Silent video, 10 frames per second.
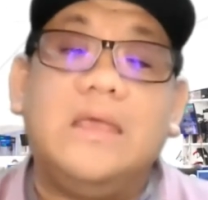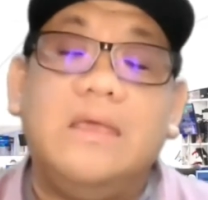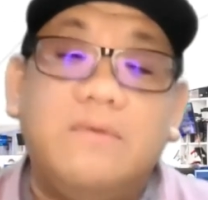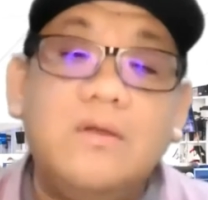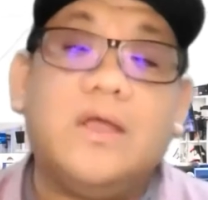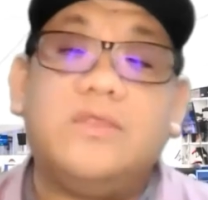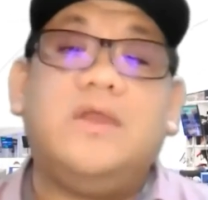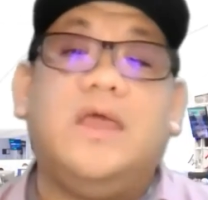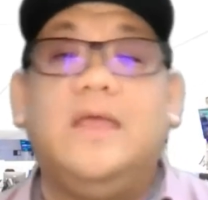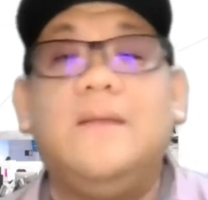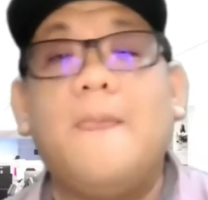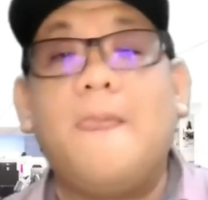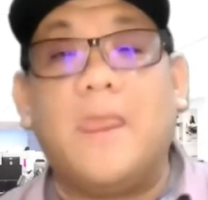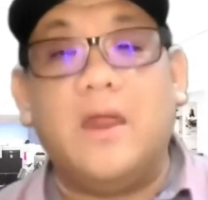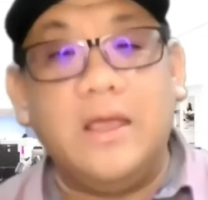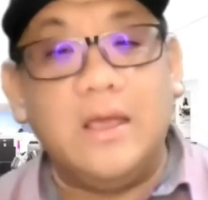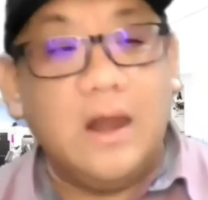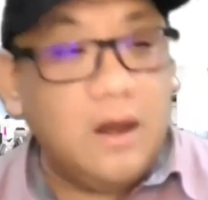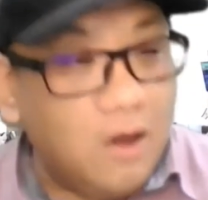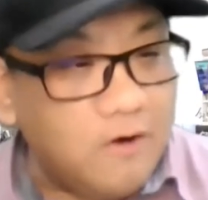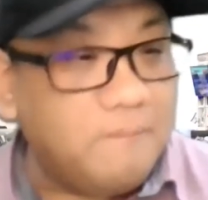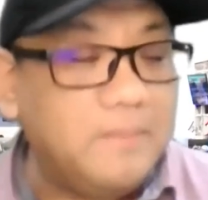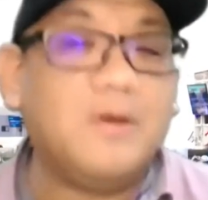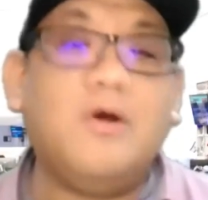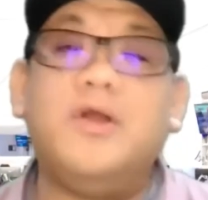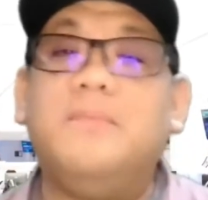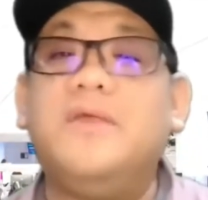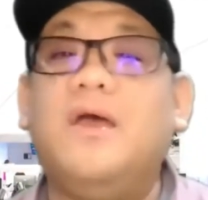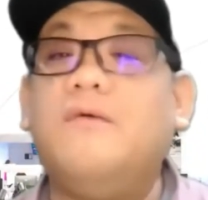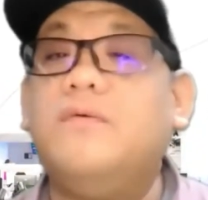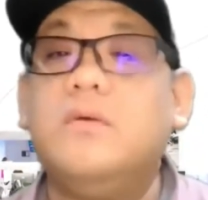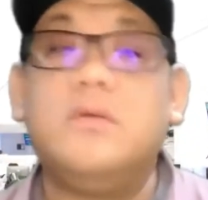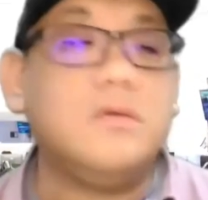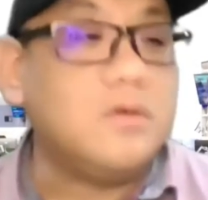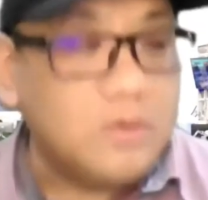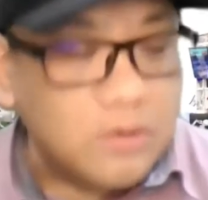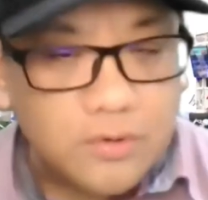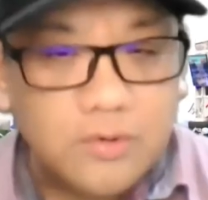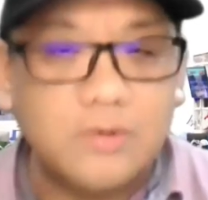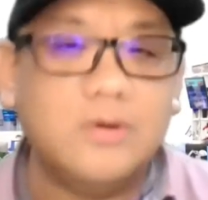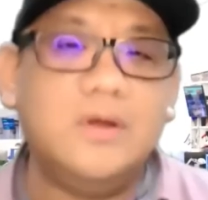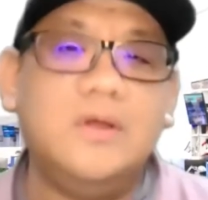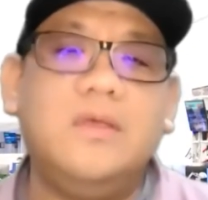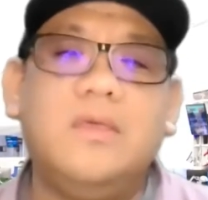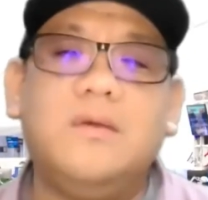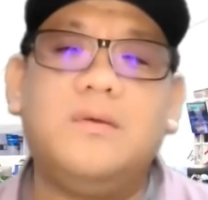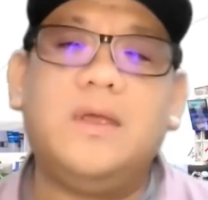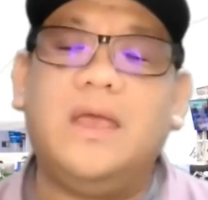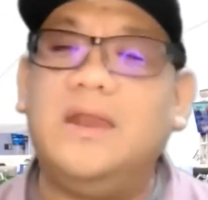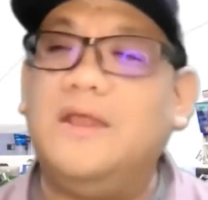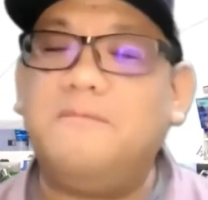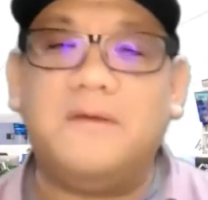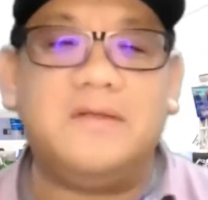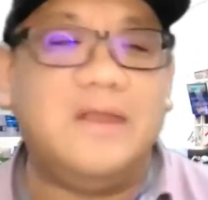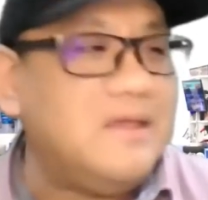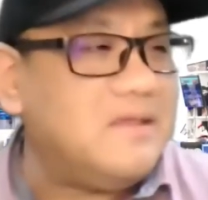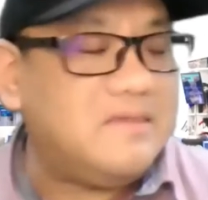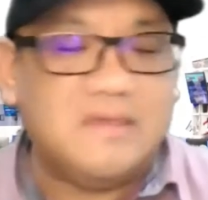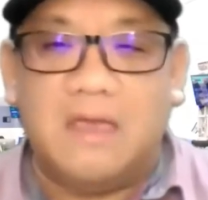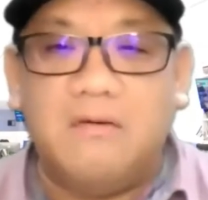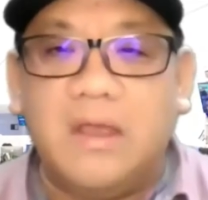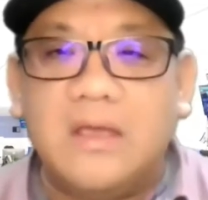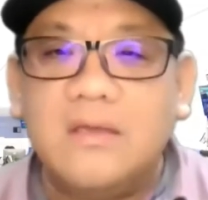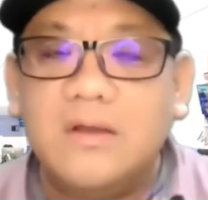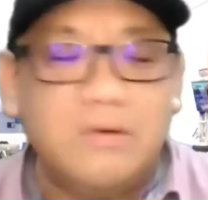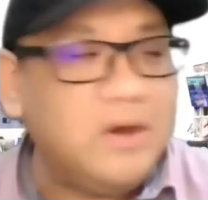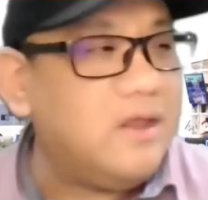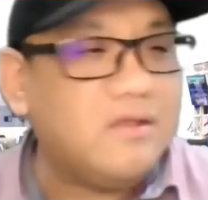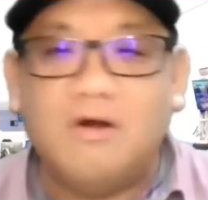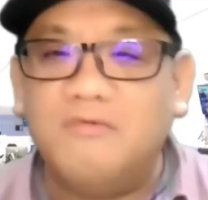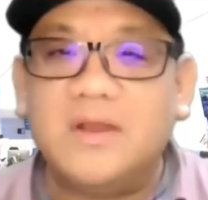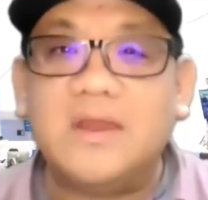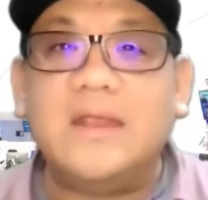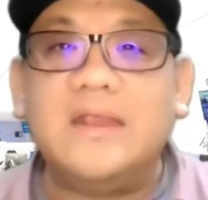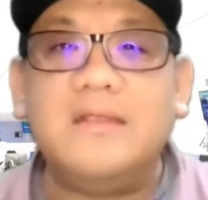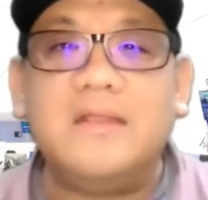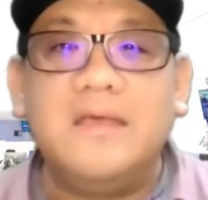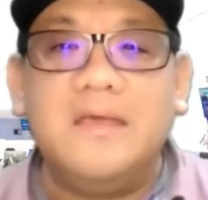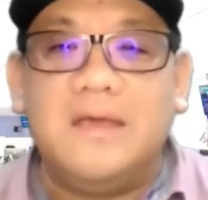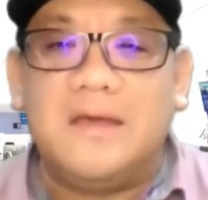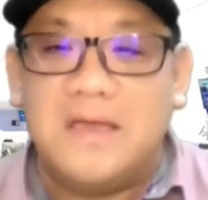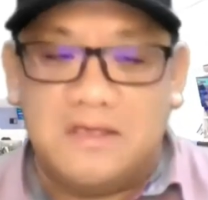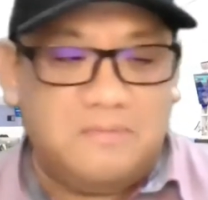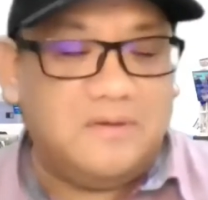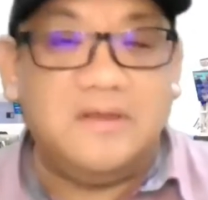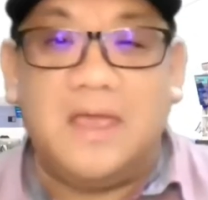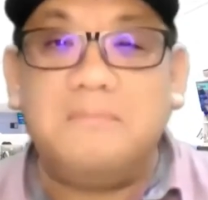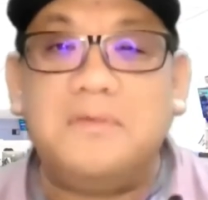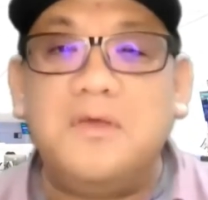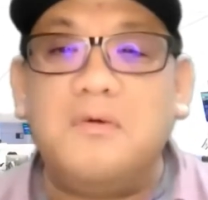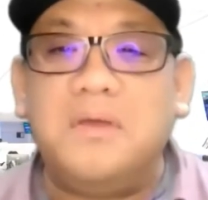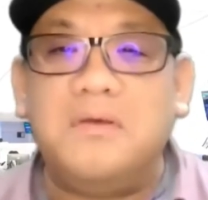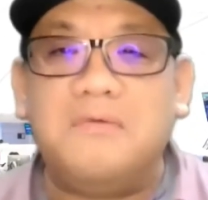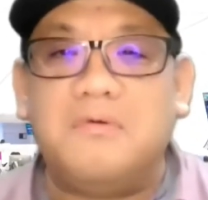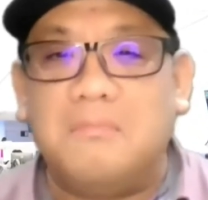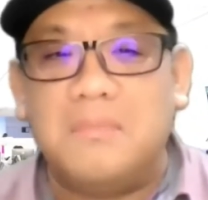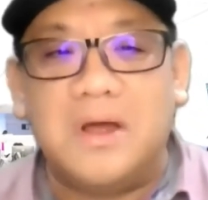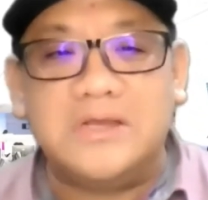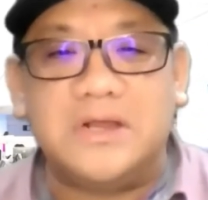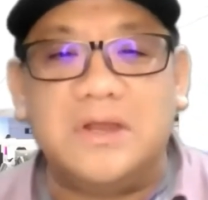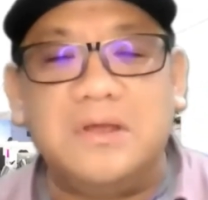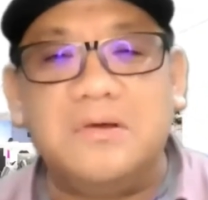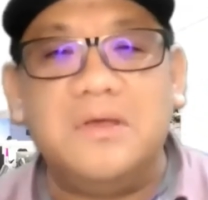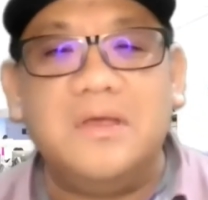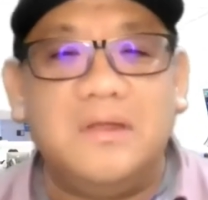if you look at today, right, a lot of people call themselves guru, right, and especially scaring during this COVID-19, especially the MCO period from March until